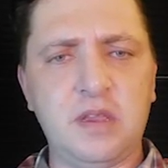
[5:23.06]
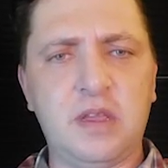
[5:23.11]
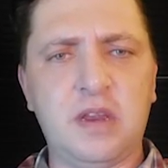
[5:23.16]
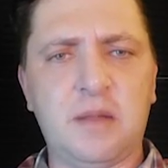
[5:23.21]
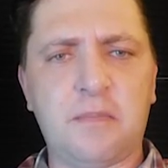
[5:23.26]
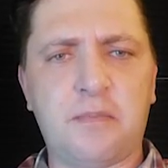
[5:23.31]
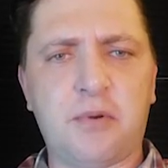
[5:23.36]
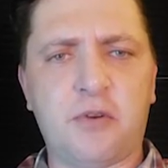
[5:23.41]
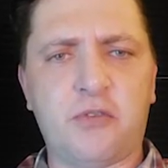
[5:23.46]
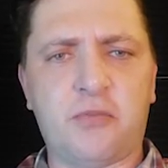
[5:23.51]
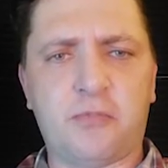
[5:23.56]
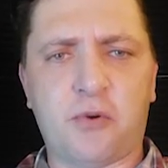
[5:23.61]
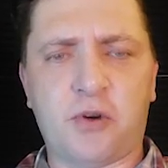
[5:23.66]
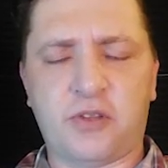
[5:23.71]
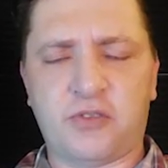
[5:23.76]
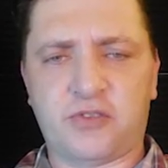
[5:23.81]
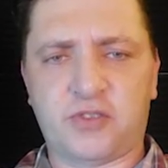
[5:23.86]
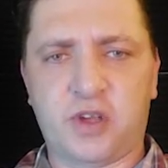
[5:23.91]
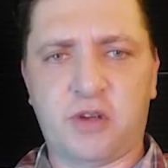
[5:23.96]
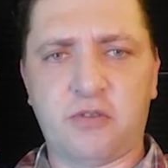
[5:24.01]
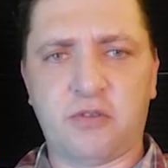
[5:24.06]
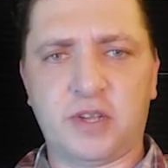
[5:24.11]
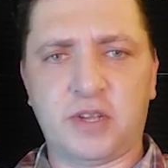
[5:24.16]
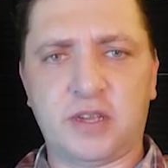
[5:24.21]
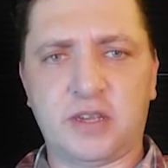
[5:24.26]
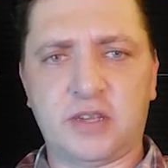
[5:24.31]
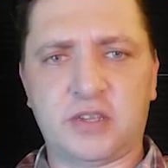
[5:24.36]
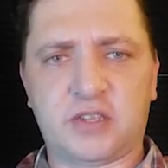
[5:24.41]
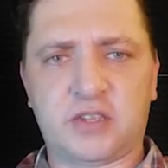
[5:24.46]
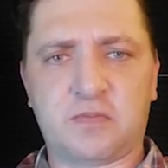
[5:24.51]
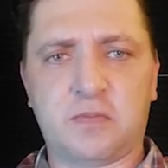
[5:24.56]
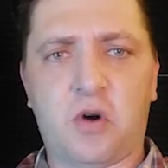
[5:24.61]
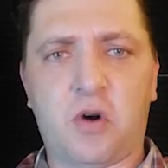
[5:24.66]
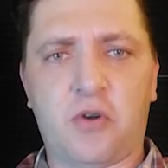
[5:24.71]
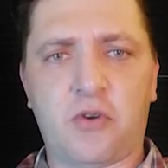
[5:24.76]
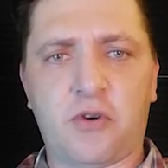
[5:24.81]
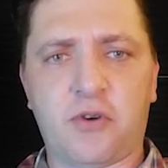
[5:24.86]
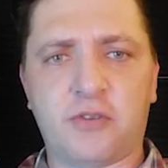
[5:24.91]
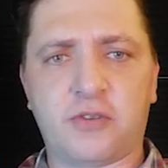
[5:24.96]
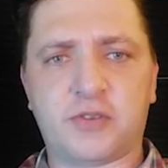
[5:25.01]
and it burns pretty slowly. It
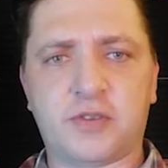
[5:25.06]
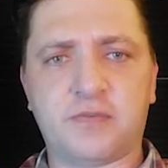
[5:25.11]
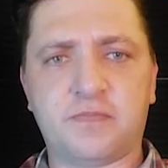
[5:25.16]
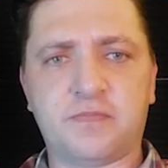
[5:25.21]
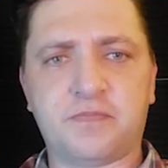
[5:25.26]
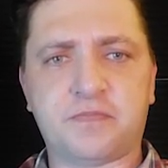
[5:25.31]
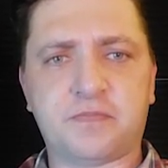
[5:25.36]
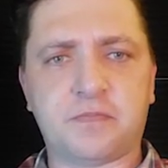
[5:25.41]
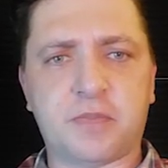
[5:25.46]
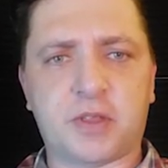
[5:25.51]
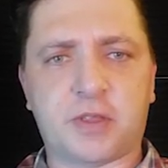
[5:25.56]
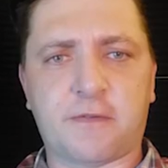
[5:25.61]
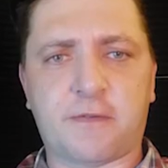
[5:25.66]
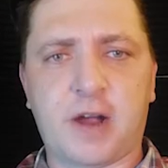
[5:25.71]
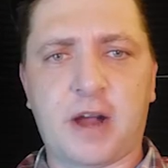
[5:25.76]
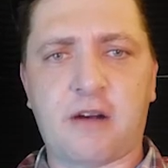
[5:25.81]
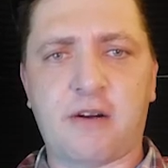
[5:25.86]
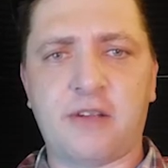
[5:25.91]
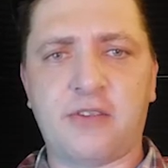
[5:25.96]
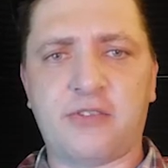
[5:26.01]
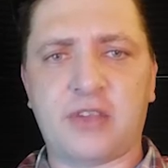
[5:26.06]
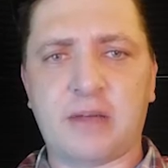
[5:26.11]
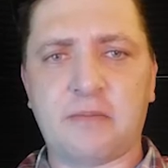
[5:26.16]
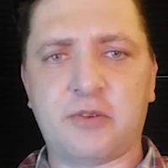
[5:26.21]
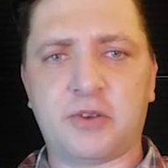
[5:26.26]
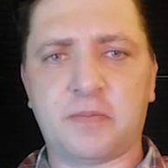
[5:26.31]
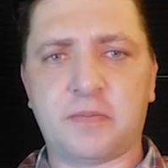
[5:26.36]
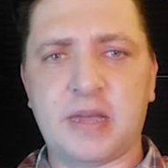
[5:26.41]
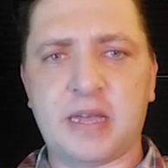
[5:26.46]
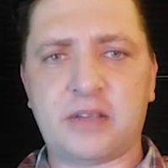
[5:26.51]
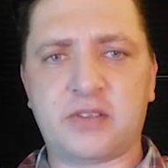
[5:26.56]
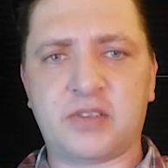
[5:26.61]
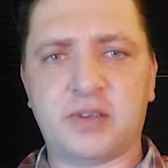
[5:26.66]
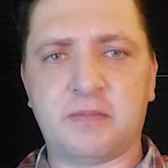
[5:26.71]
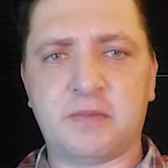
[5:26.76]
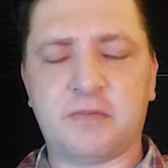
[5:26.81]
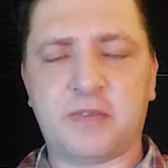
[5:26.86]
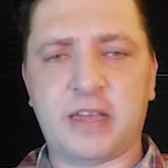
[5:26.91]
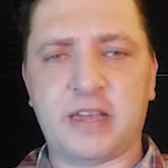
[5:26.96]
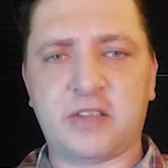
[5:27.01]
smolders, but the fire is able to make
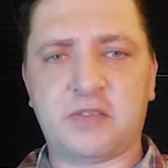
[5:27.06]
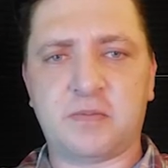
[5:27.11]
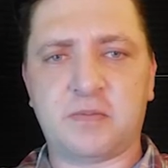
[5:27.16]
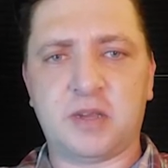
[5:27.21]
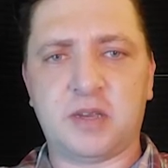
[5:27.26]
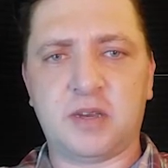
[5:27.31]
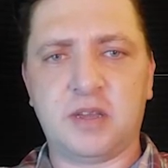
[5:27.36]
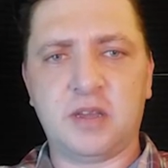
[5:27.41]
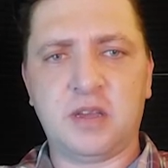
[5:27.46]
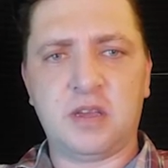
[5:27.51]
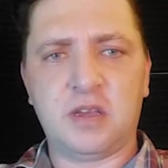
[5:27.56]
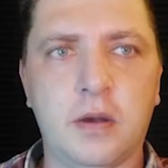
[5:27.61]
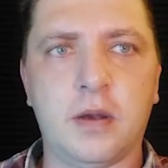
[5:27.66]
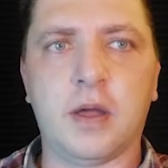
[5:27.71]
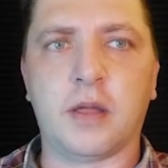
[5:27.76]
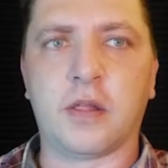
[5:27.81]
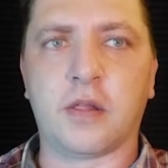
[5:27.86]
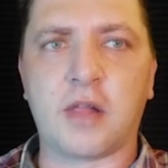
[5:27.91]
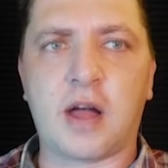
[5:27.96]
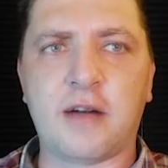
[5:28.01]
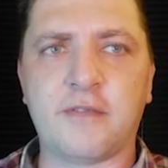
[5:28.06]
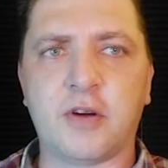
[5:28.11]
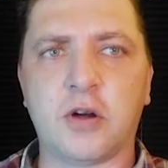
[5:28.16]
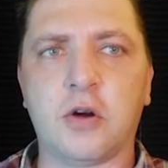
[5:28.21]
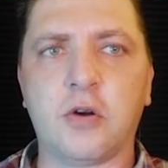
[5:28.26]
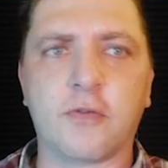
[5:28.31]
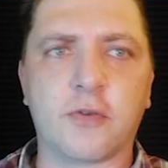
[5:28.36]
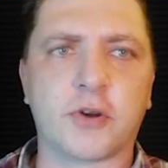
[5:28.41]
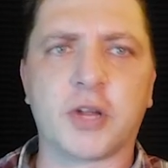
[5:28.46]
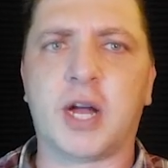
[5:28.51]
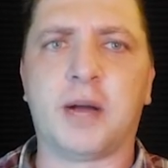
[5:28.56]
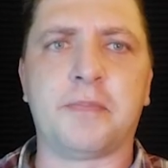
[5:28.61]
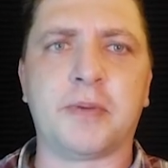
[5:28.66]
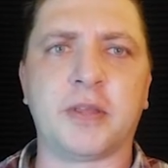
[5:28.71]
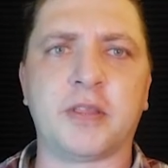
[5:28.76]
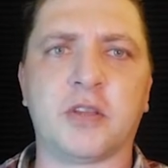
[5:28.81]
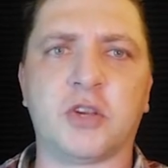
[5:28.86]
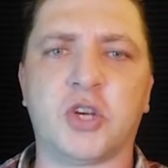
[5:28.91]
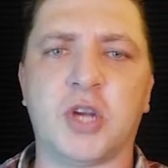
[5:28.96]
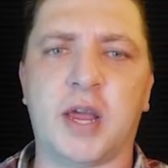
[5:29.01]
some advancement. Now, the lava
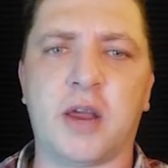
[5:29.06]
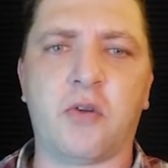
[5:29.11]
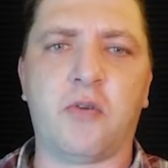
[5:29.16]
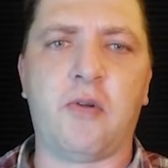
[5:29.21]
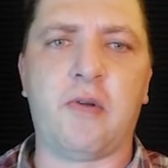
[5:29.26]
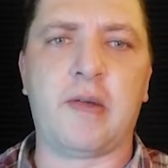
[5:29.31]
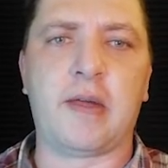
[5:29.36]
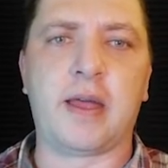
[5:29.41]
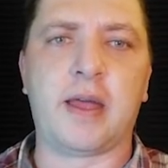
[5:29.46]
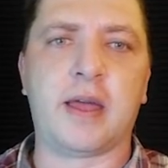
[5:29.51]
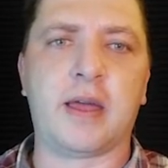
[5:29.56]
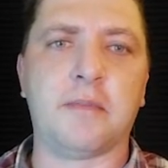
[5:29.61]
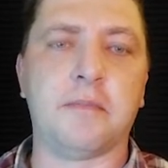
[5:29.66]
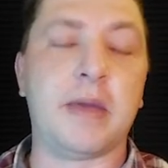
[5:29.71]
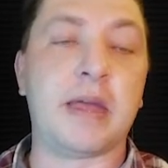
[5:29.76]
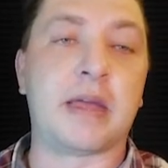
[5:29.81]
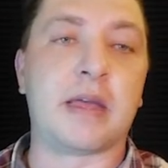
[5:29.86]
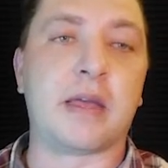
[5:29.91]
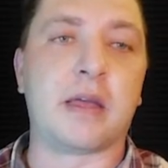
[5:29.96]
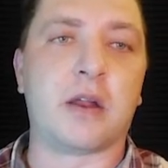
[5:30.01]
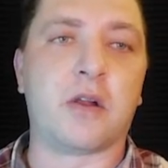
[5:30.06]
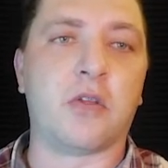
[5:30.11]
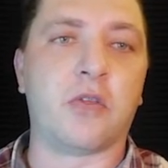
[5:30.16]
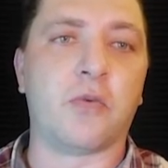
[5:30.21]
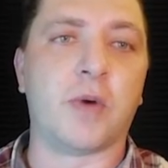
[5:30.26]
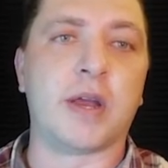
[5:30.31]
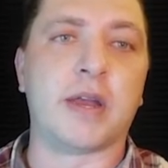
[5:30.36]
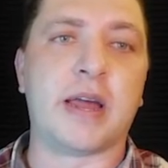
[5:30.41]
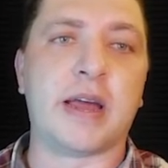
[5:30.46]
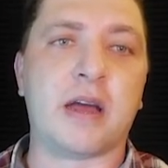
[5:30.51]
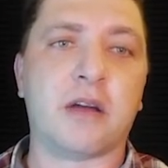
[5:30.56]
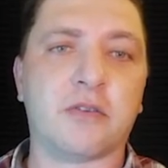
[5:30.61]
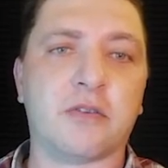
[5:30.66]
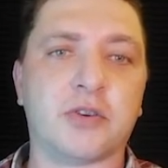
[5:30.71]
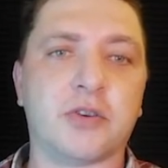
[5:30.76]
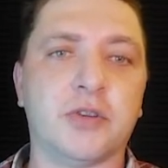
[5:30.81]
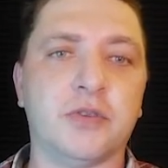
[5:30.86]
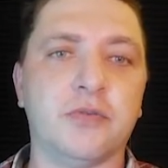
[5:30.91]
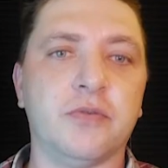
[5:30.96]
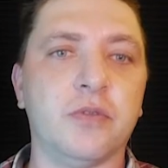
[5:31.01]
overtopping the channel and making it all the way
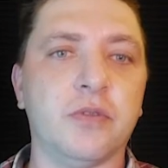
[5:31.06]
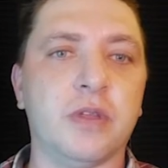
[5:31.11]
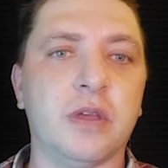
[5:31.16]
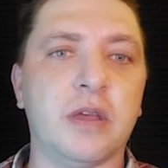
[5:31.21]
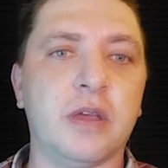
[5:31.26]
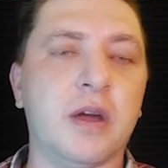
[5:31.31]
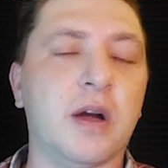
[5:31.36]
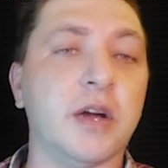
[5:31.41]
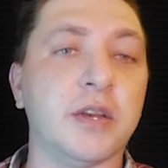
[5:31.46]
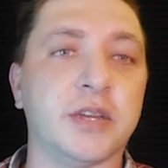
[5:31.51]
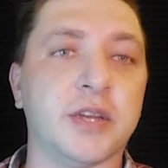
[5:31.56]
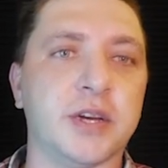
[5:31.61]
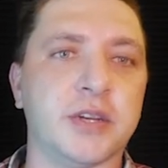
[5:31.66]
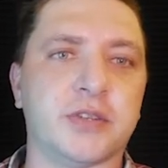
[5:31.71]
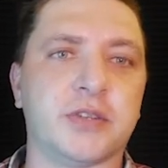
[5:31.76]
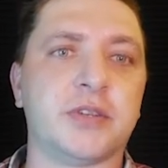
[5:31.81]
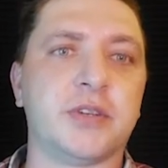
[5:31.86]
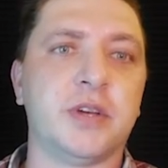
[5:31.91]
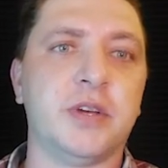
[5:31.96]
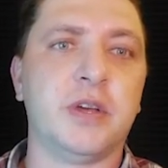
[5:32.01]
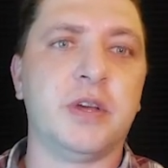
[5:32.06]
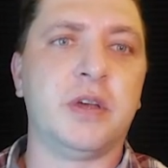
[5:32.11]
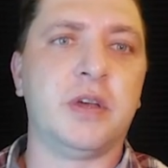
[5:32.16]
down to the untouched